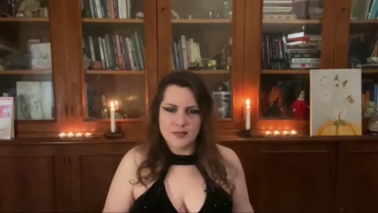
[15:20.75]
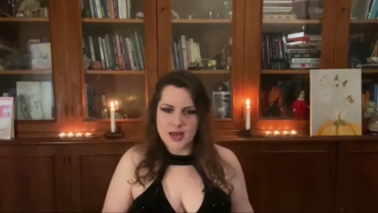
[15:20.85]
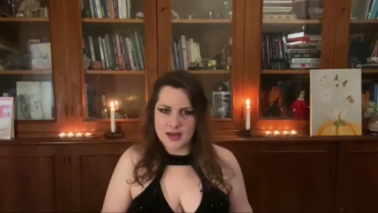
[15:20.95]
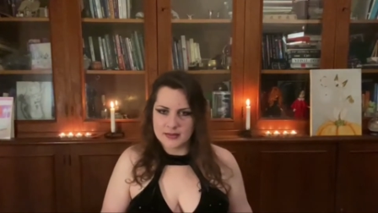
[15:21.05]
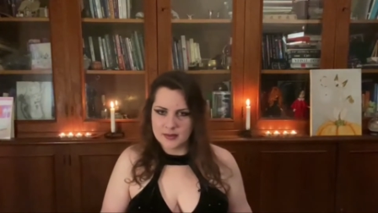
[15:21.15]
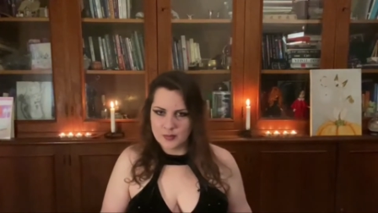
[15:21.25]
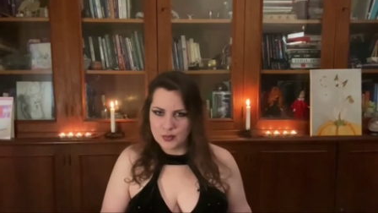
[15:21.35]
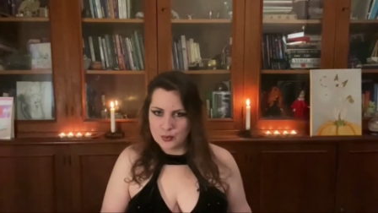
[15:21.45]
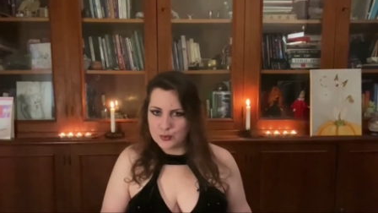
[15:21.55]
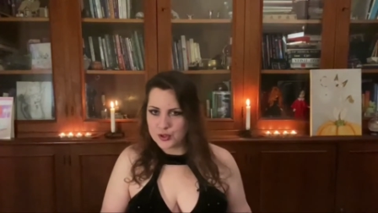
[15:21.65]
behind the
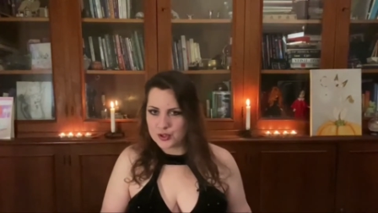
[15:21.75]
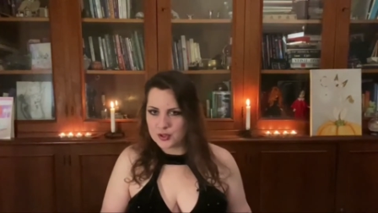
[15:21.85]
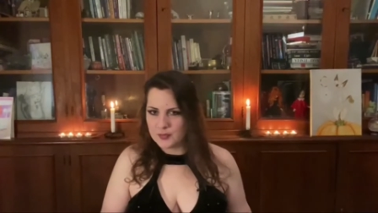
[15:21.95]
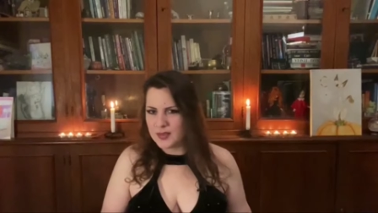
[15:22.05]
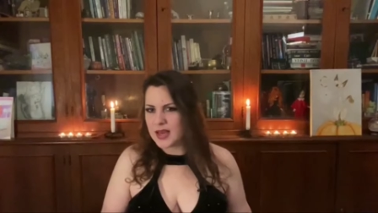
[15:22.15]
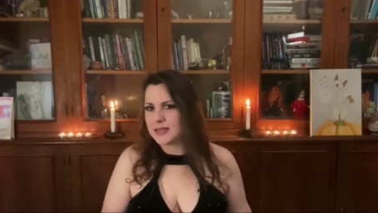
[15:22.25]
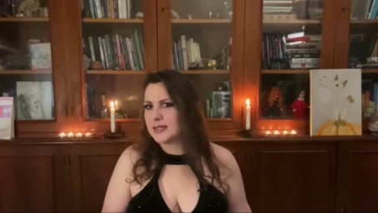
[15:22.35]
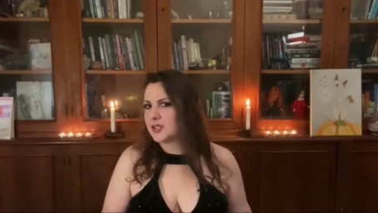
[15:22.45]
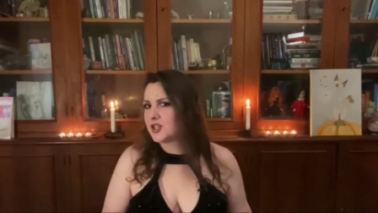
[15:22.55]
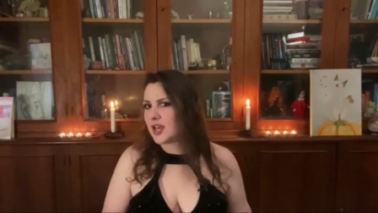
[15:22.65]
bush,
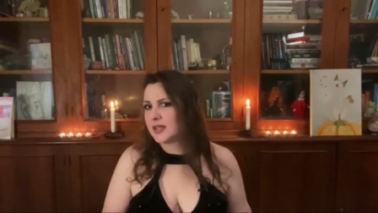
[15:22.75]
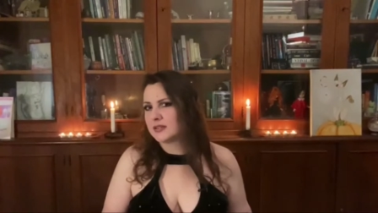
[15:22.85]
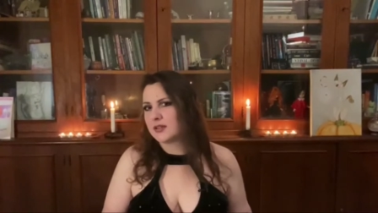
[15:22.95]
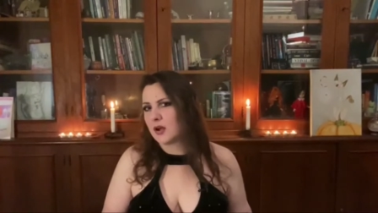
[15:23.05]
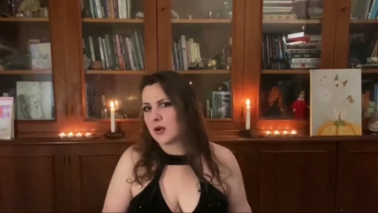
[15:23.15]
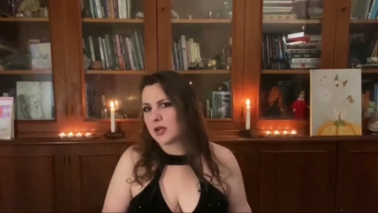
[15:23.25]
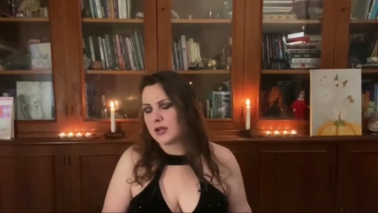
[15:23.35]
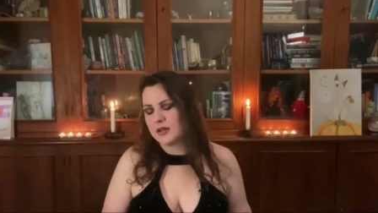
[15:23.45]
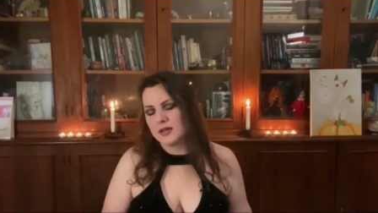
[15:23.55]
behind the giant rock,